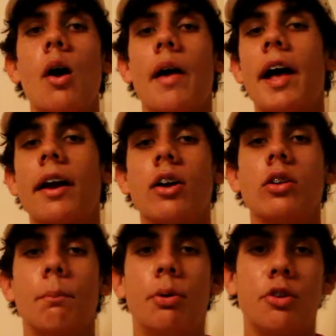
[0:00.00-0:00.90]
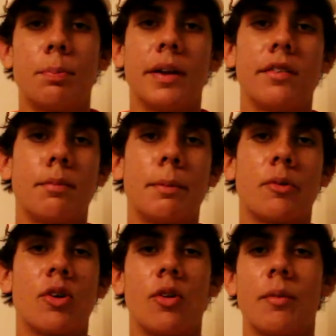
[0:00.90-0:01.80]
I call them push buttons. Some
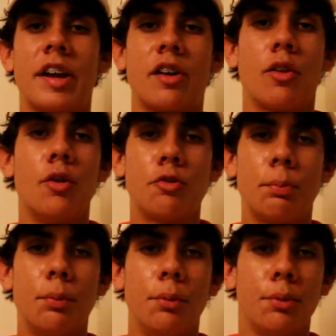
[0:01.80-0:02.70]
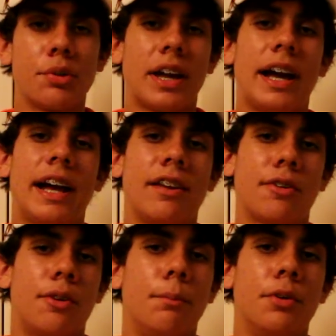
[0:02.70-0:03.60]
people call them like close spools. I
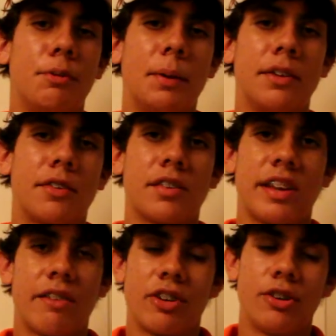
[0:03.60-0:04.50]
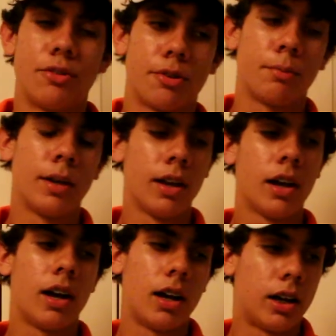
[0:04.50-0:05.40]
just call them push buttons because I never use them.
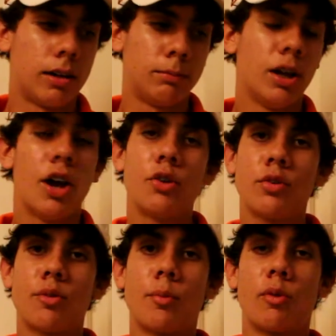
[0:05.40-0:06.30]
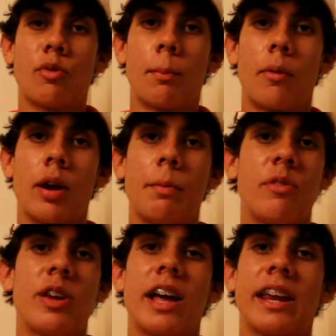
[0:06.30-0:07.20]
Those are more for brim.
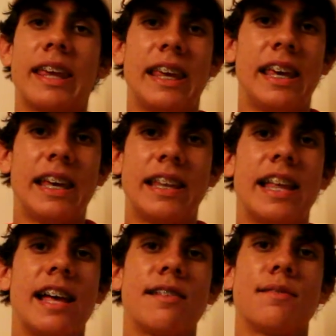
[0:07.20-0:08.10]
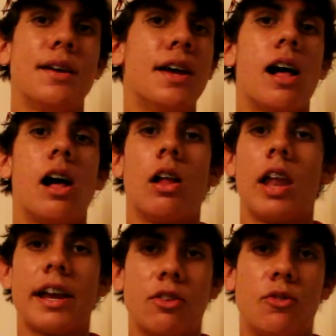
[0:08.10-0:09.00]
If you got a kid that
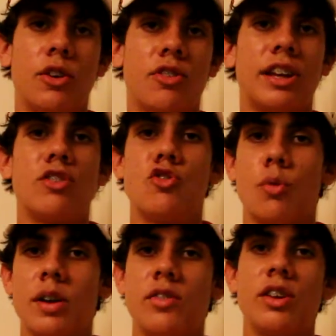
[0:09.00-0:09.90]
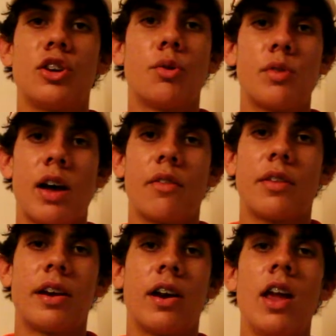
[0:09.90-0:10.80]
likes fishing, enjoys it, goes out
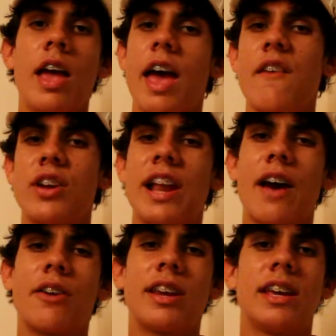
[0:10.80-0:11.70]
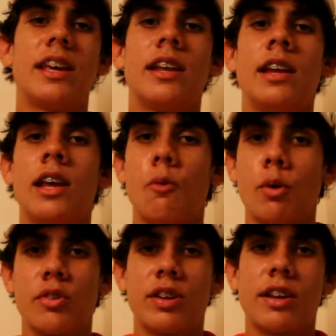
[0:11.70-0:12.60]
there every now and again,
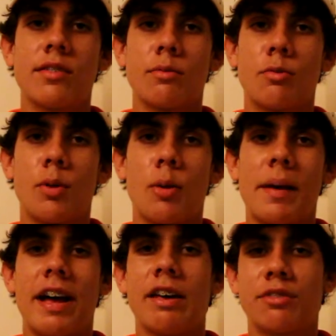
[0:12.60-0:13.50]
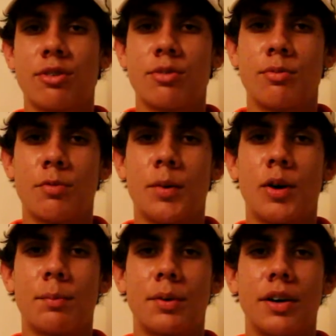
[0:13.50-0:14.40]
wants to get some small bass or some
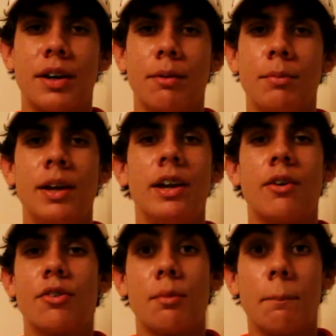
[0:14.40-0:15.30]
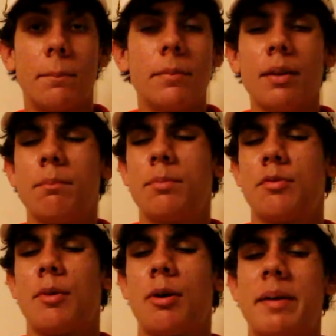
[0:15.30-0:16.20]
small brim or some, you know,
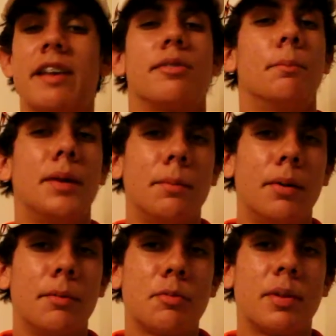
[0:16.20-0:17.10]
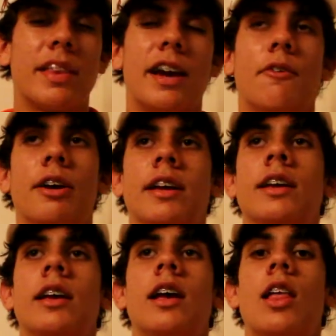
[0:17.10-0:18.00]
small bass or big brim, let's put it that way,
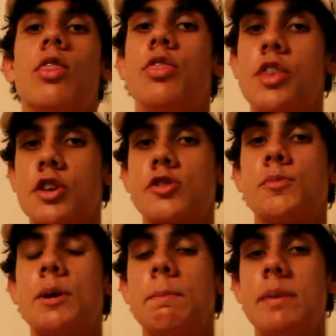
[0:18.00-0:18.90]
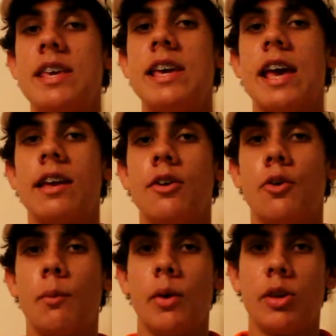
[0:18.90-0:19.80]
this would be a
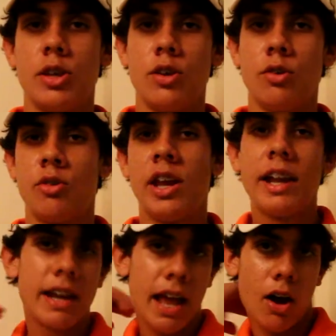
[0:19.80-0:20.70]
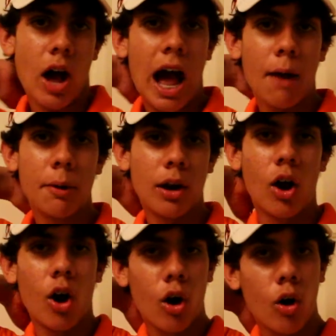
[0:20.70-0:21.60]
good reel to use. Now, I would
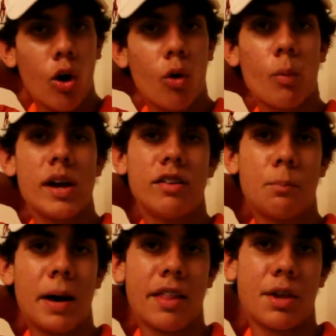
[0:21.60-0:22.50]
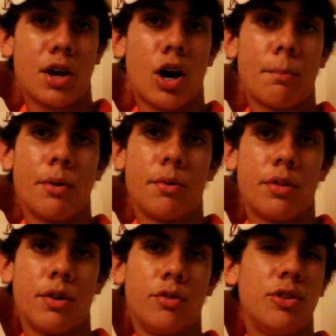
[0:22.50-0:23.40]
always buy the combo with
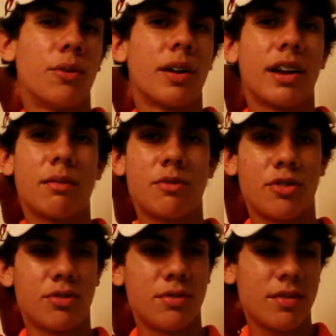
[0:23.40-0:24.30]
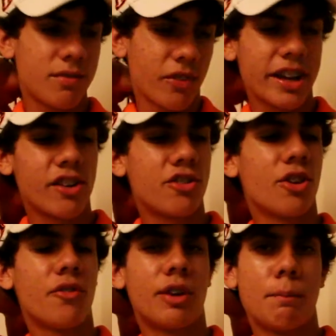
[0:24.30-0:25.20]
those. You are going to just find
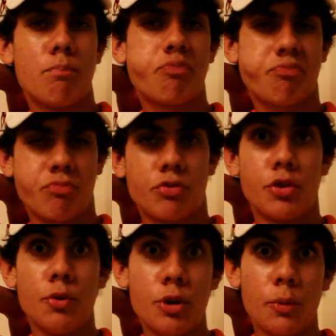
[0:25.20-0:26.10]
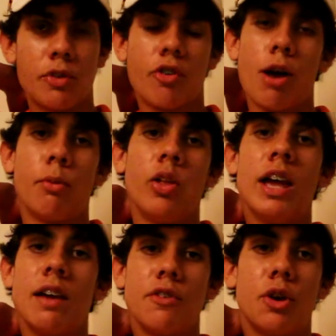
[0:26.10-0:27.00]
yourself in a doo-doo of trouble
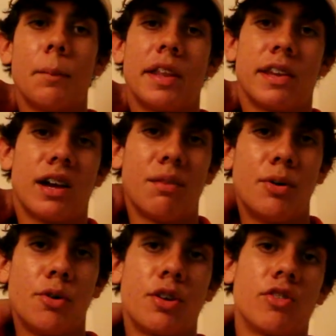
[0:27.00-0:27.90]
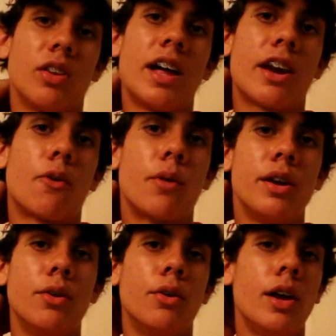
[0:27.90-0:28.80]
if you don't buy the combo because a lot of
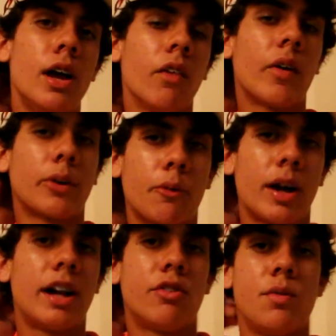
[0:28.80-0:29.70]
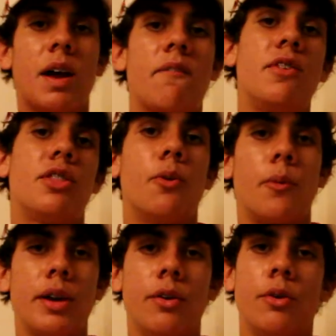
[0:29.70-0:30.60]
rods do not fit the
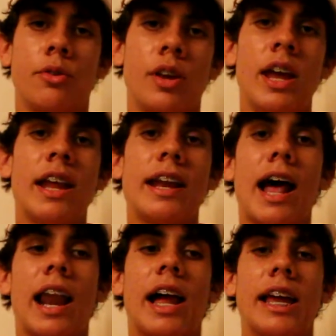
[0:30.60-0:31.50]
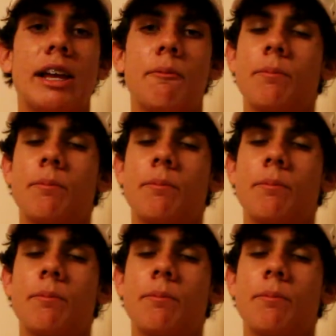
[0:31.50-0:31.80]
reels. Not like